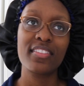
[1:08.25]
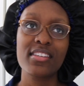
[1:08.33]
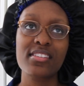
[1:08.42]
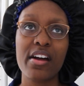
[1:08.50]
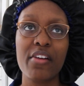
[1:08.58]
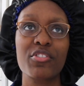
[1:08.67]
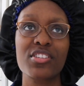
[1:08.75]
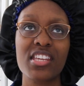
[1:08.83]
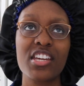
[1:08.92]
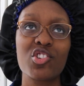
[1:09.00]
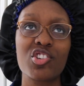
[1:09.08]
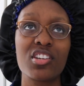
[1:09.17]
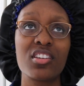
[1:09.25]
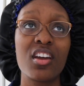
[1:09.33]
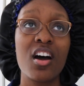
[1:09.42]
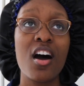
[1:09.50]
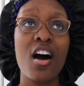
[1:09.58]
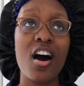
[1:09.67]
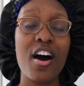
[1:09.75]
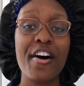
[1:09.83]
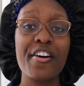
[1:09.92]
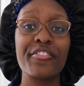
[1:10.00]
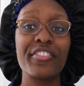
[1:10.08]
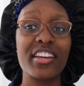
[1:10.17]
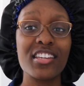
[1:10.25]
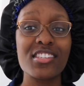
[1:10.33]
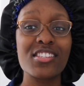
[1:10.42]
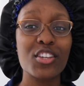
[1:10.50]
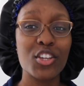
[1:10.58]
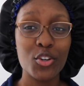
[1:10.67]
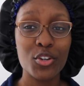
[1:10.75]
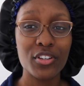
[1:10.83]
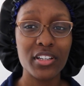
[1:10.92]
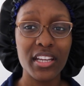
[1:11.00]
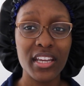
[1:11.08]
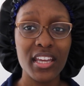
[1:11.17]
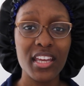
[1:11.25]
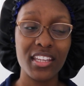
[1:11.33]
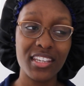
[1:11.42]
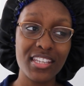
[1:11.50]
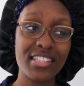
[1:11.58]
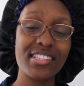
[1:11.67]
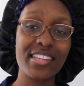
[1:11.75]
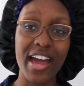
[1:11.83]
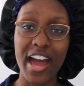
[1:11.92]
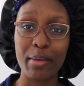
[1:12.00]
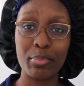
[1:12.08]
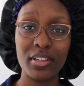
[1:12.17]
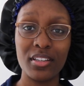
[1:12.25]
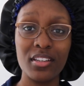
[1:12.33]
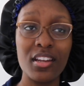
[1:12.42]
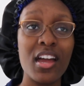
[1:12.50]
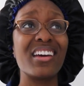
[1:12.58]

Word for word: This conversation of insecurity needs to happen.